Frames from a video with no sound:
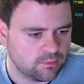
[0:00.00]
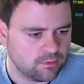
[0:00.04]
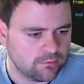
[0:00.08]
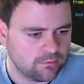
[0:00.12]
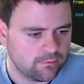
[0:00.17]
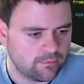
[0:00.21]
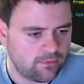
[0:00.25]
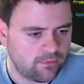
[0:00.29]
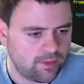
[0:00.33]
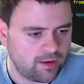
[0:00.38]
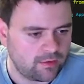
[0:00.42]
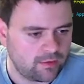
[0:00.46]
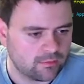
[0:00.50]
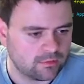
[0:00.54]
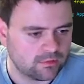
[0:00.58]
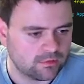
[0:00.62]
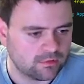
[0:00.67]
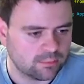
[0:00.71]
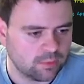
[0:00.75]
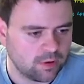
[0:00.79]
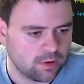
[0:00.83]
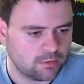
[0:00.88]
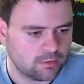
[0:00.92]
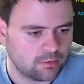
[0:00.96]
if that was
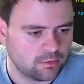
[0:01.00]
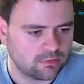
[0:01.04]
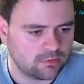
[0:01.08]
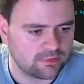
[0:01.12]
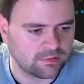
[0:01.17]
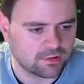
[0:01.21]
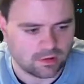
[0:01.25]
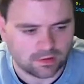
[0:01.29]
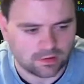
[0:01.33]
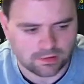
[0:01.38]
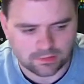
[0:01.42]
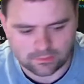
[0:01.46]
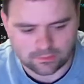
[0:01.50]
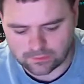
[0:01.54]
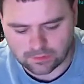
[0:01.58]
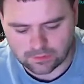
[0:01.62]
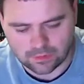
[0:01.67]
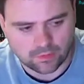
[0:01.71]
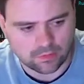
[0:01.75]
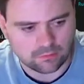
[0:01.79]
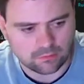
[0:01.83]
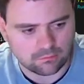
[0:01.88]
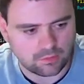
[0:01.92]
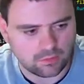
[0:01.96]
where it was kind of
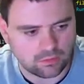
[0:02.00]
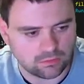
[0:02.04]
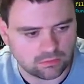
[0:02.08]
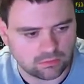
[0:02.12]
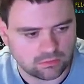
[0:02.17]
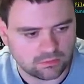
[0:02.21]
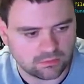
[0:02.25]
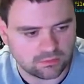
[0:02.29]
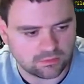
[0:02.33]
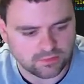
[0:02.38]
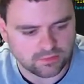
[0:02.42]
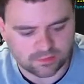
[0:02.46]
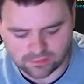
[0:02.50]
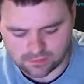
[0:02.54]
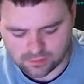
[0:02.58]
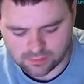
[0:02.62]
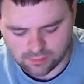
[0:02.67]
going wrong, so just not